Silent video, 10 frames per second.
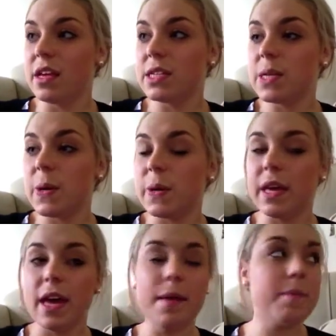So
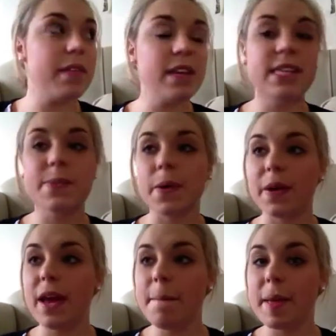yeah, Bethany's
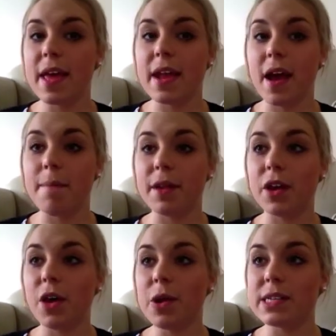woken up and I better
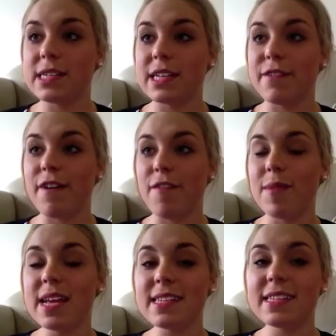go because it's nearly 5
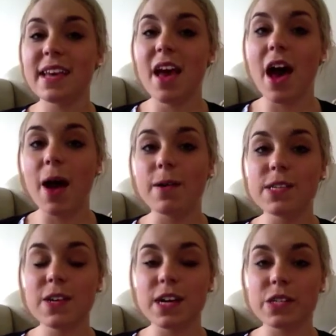minutes. I will
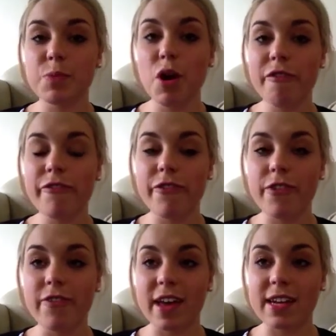see you guys tomorrow
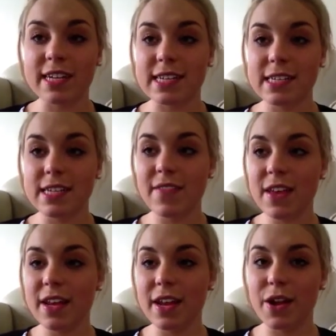for Veda Day
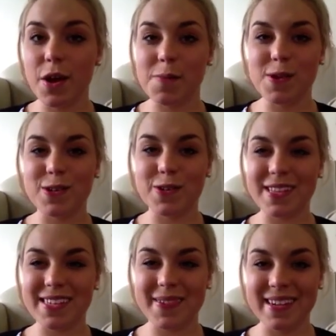7 and hope you enjoyed
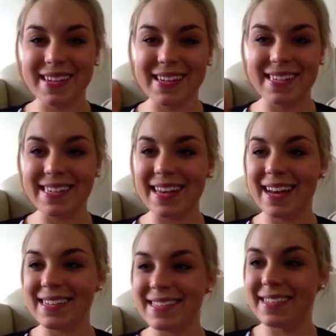this one. See you
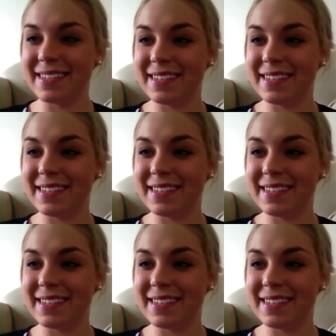guys.